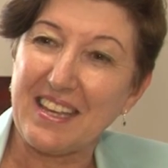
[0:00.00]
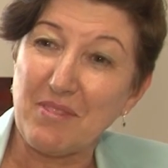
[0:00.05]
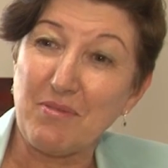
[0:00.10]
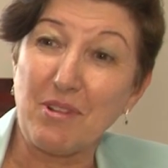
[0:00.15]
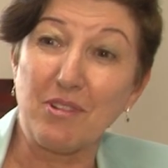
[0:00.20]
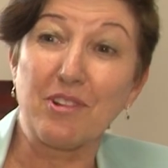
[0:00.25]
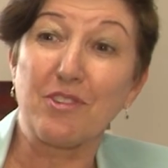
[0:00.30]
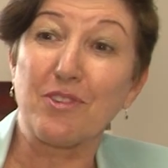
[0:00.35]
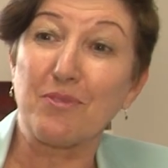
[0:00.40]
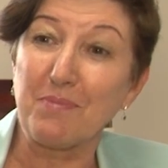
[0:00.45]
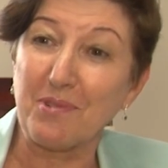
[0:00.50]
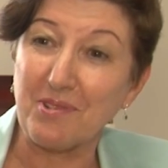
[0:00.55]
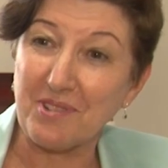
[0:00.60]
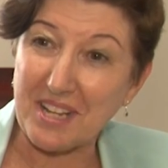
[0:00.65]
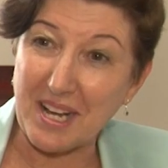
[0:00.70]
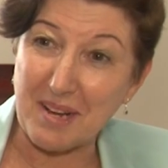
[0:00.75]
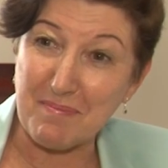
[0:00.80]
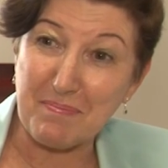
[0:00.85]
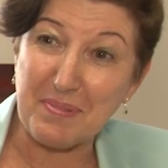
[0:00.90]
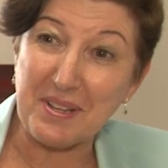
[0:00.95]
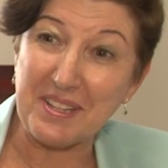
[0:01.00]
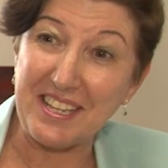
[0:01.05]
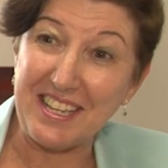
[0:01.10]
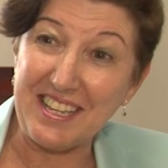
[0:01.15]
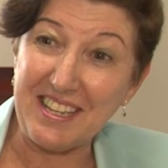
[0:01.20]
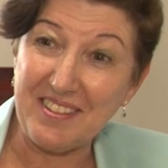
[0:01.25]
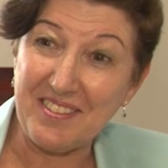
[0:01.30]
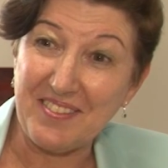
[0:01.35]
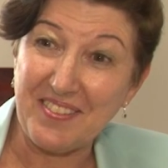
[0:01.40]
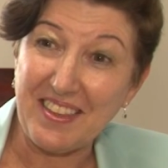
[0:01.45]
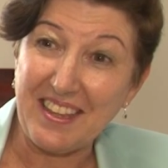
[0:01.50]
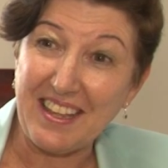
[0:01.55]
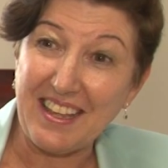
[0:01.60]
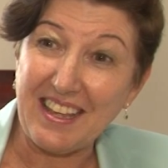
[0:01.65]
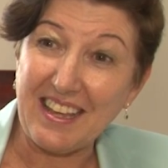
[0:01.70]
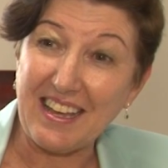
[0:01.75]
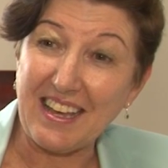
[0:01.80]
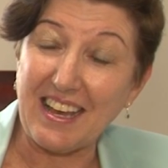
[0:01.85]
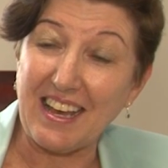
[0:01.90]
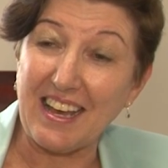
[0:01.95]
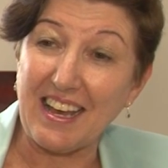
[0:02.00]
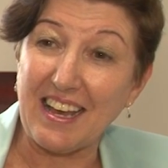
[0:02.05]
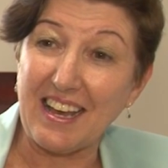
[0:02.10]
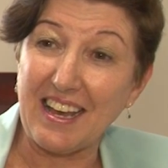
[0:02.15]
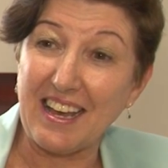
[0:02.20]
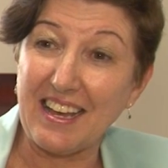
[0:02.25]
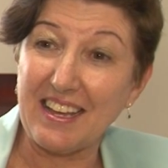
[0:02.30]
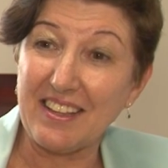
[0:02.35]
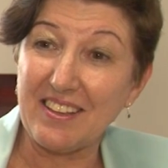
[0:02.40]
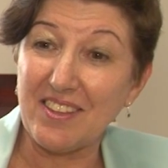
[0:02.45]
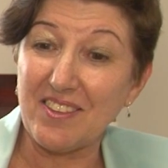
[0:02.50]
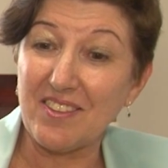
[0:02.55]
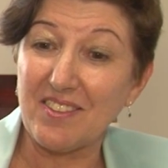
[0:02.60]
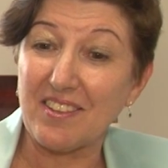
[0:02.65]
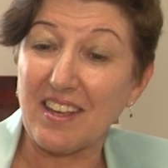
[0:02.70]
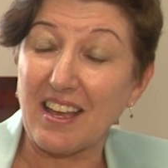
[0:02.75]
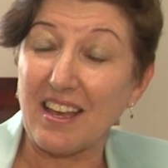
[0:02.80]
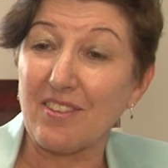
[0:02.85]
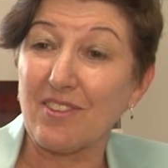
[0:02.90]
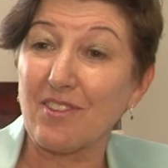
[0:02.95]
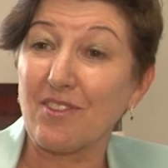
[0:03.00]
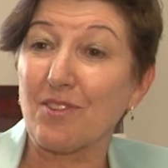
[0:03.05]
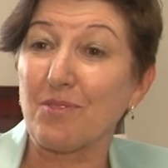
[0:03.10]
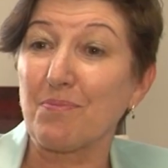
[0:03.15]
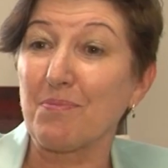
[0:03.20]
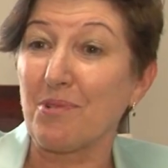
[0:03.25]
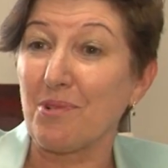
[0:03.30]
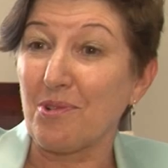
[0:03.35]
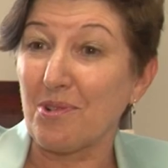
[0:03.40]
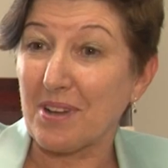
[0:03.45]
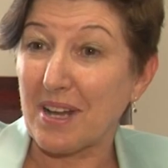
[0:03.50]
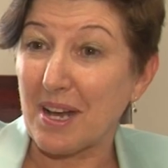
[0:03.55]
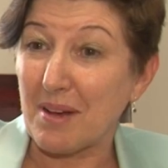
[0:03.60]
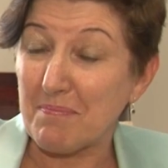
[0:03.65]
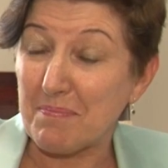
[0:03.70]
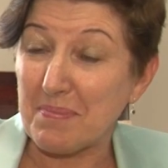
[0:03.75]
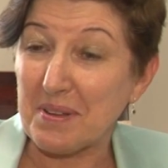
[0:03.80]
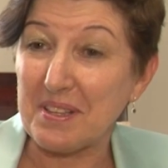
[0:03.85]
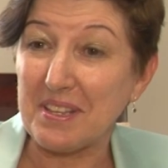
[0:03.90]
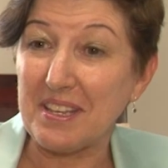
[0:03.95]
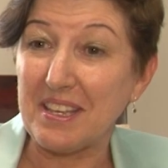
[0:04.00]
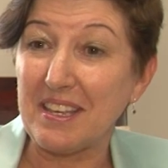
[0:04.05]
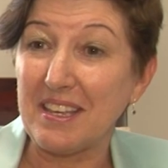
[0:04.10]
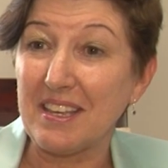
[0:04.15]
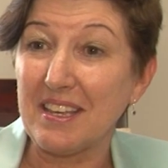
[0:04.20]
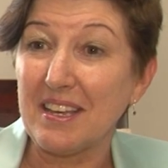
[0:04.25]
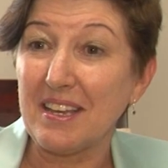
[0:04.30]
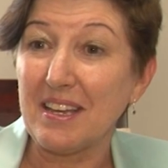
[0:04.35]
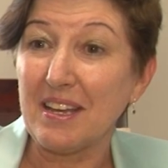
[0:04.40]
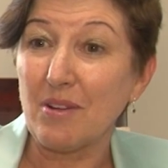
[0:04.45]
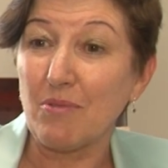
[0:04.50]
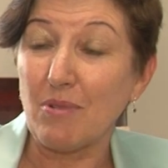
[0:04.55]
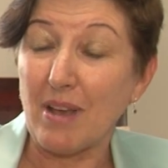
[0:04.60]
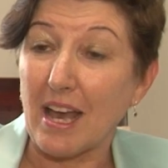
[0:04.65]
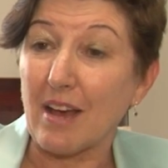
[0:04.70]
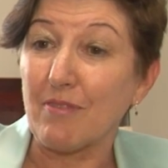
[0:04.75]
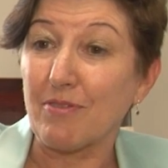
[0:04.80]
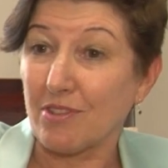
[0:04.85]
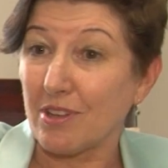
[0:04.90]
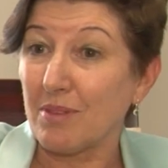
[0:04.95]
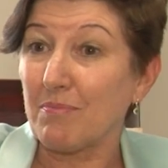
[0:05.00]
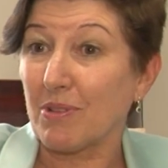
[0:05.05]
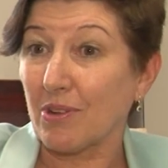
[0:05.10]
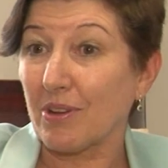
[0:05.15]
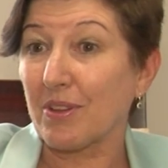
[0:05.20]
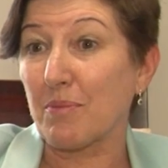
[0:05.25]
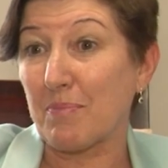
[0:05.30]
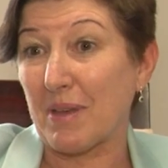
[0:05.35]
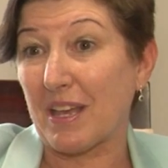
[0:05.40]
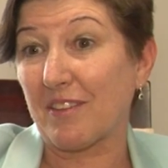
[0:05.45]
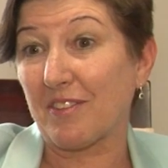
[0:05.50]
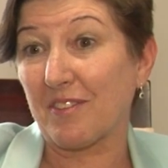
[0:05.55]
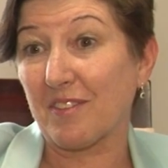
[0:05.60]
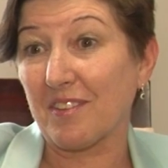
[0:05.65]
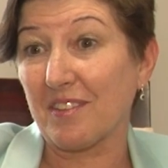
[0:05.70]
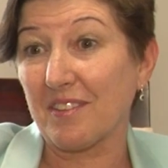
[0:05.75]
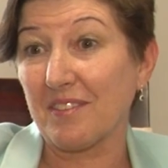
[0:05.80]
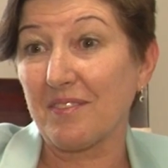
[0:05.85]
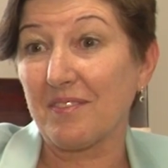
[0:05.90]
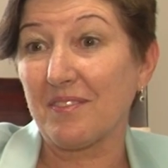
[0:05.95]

We're a small company, and as a small company, we have to employ the best.